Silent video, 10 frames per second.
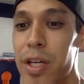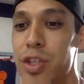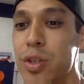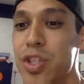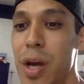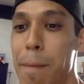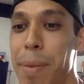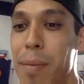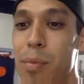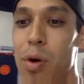Tony is
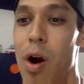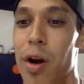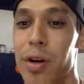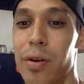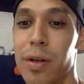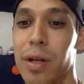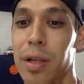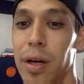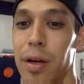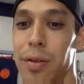using a bit more hardener
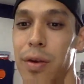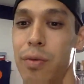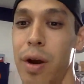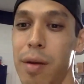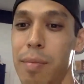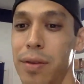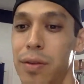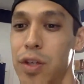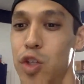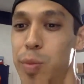in the clear than
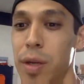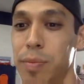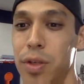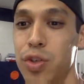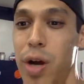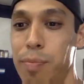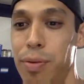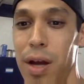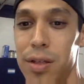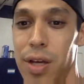recommended to speed up the
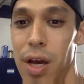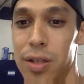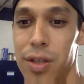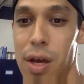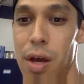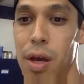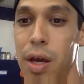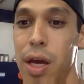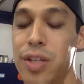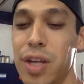drying process.
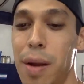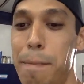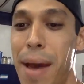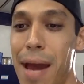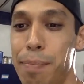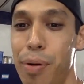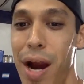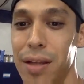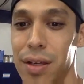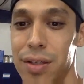Is it a bad
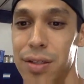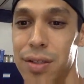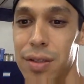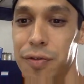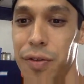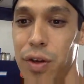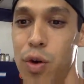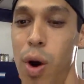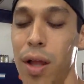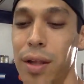practice for
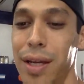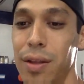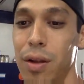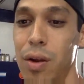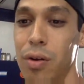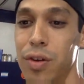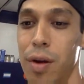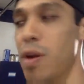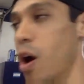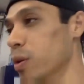the quality in the long
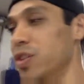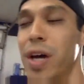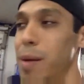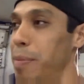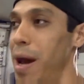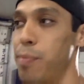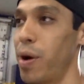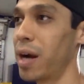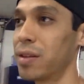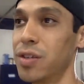term? No, it's not a bad
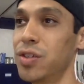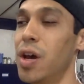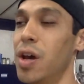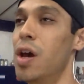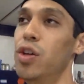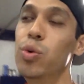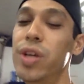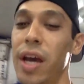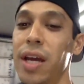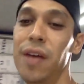practice. You
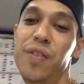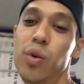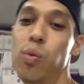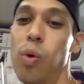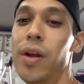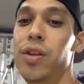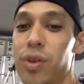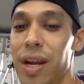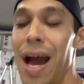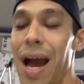can, if you want, you
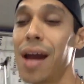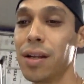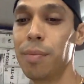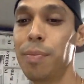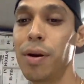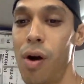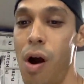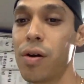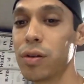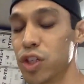could add a little bit of
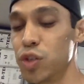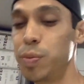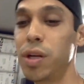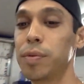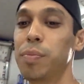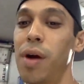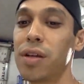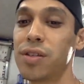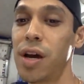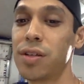hardener to speed up the
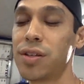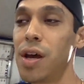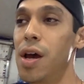process.